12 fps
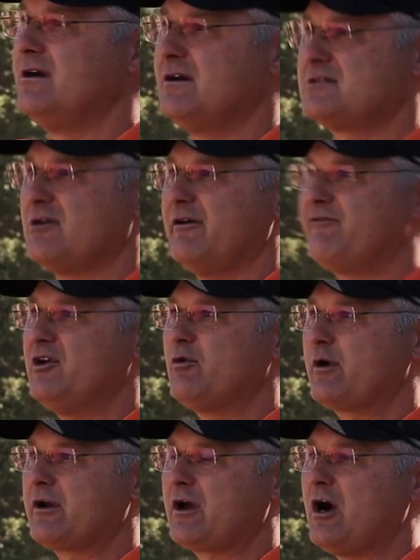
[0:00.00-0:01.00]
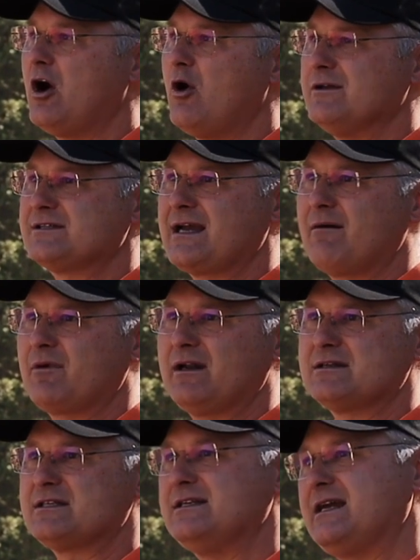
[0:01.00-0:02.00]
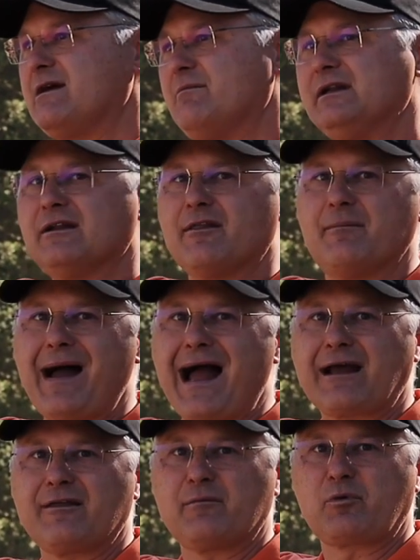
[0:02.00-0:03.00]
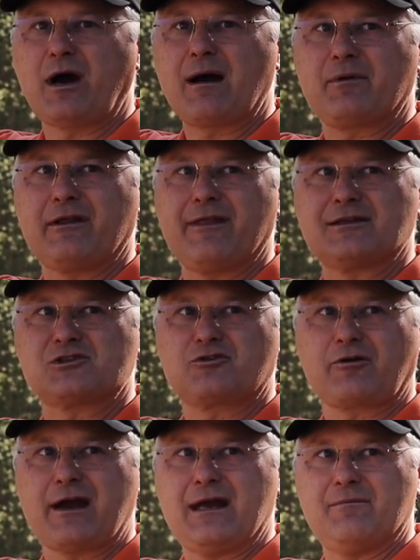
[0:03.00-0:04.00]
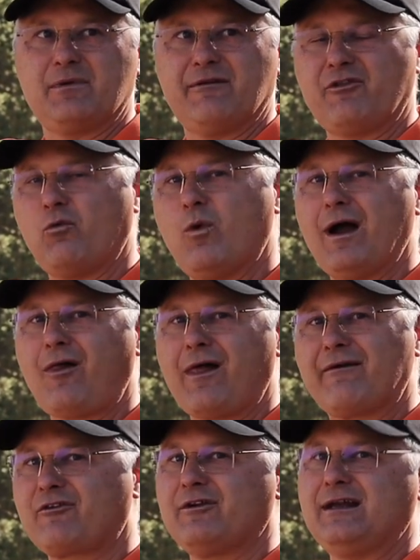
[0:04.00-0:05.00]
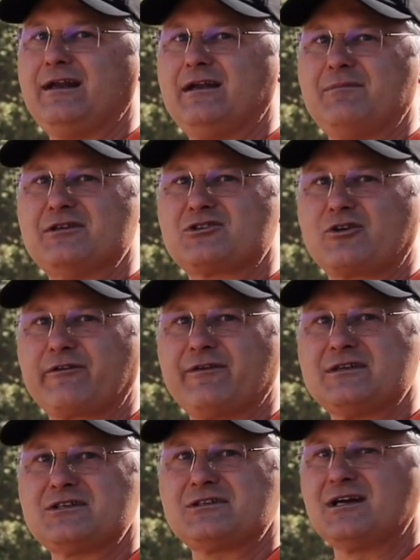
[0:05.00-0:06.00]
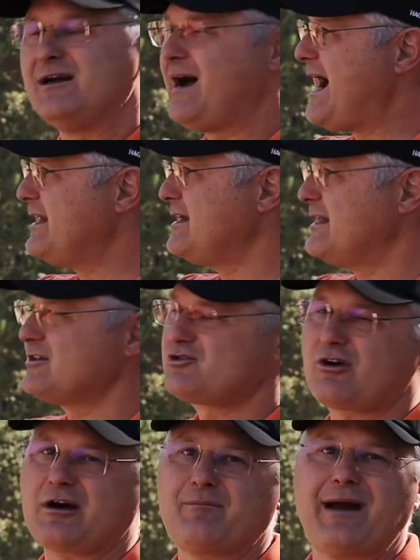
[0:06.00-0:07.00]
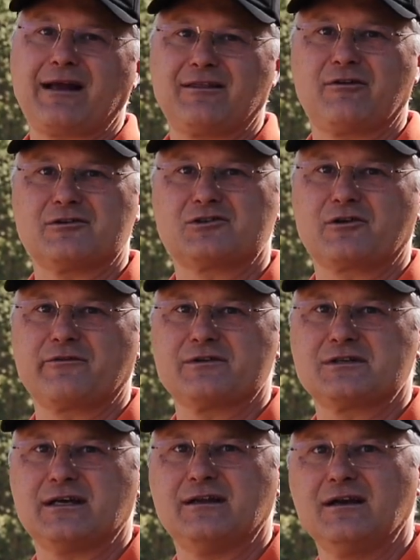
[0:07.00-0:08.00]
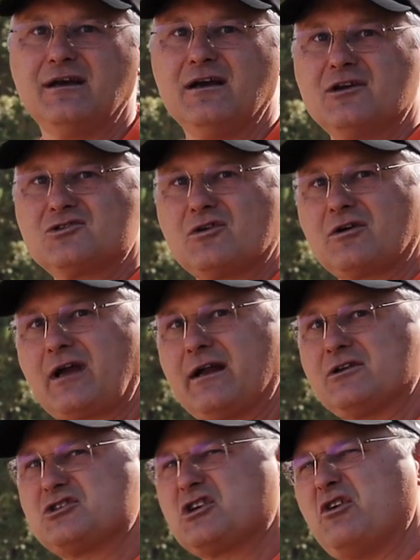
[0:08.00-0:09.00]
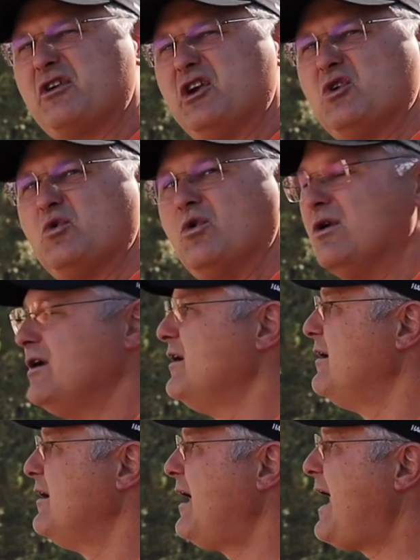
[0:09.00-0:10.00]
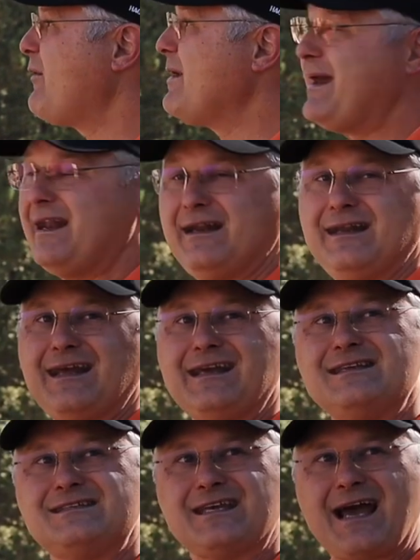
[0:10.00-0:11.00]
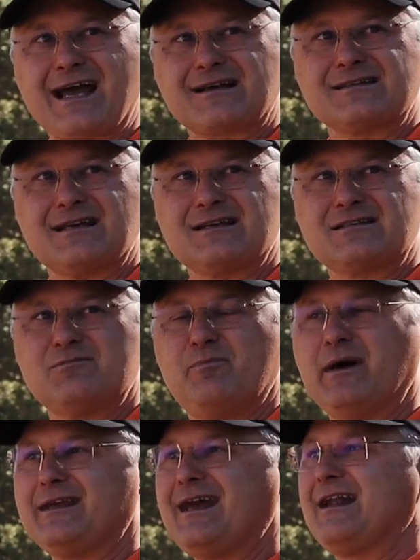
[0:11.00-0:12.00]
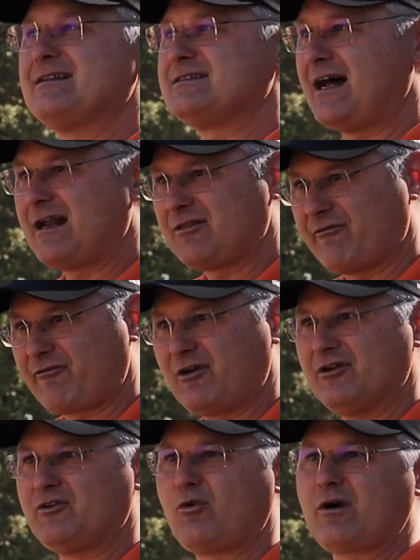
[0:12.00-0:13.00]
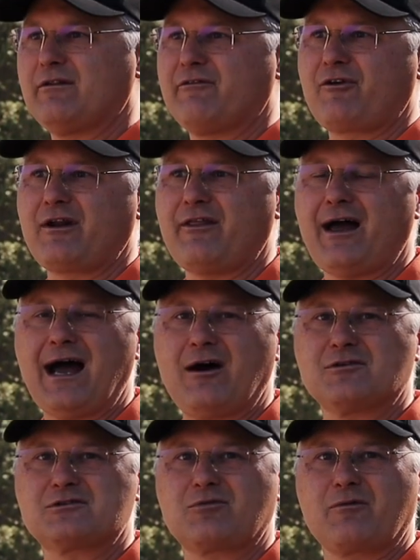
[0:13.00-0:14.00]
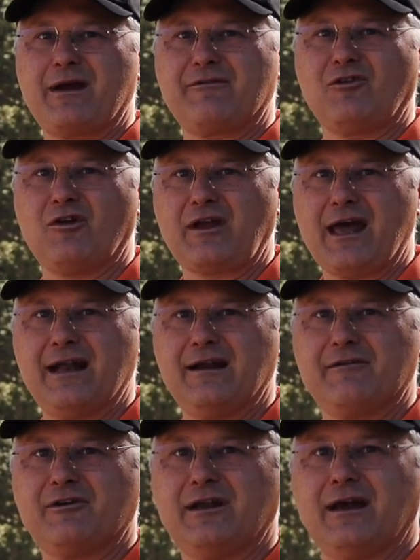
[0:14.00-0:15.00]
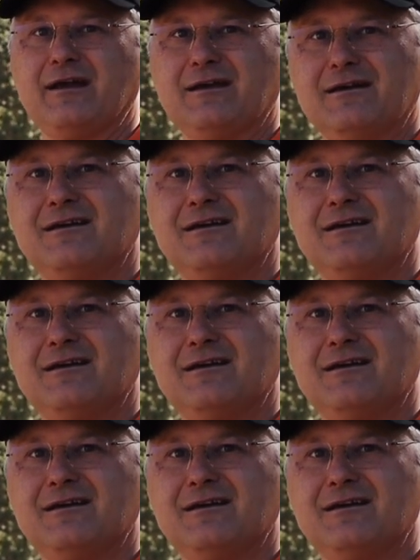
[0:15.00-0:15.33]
So if you were to go and say, I'm going to sneak them into the back of the property, that's great. But if the well ever needed to be serviced, how do you get a truck back there to service it? So I'll kind of show you how we made it easy access, but yet it's not at the front door in the front of the house where we have to look at it every day.